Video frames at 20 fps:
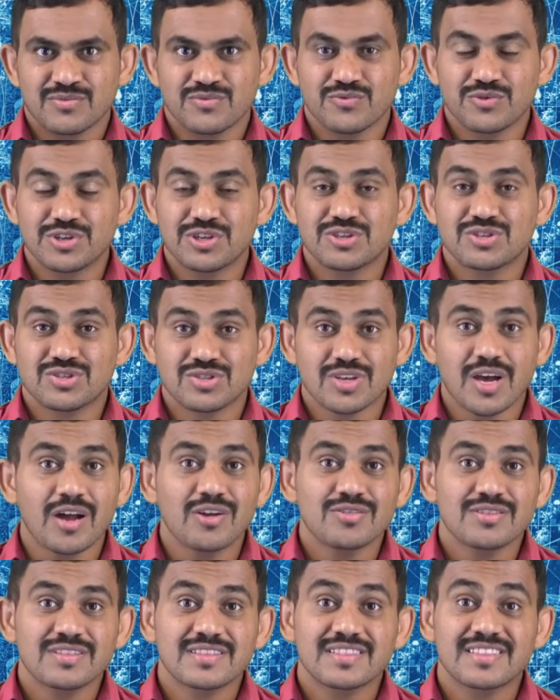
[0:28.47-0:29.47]
we need to
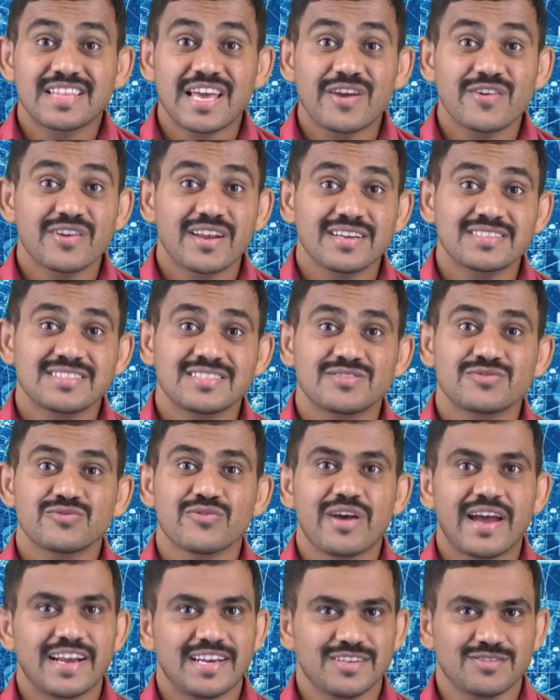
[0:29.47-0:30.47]
solve Thevenin's
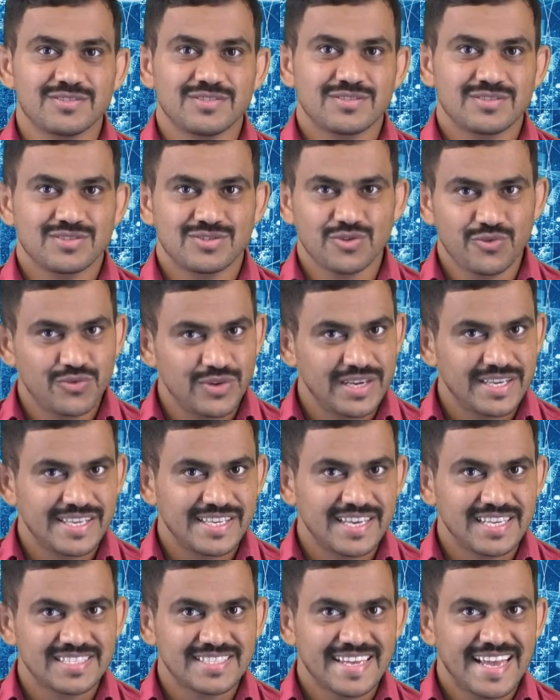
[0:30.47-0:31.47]
values. So
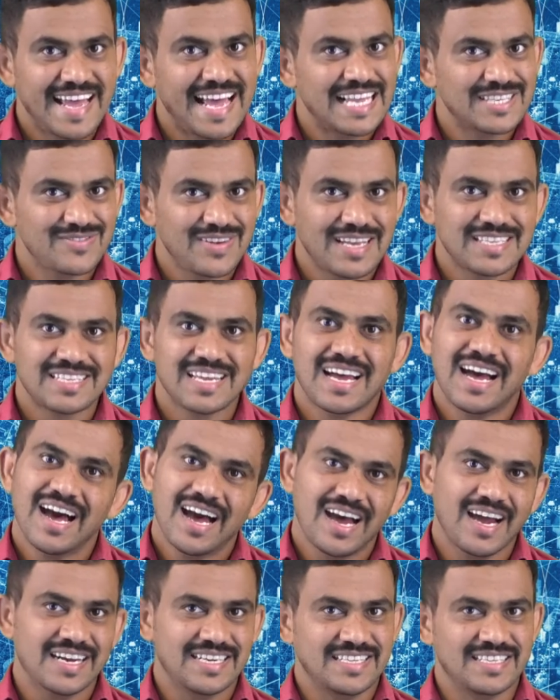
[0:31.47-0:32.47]
VTH as well as
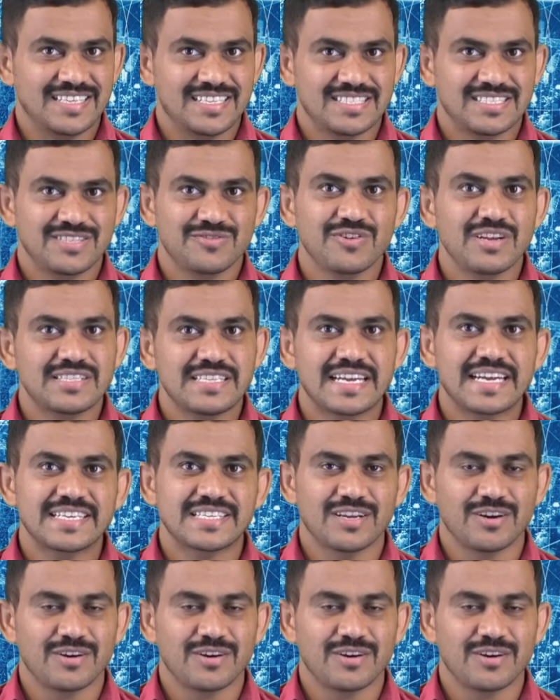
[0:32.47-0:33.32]
RTH. We'll check it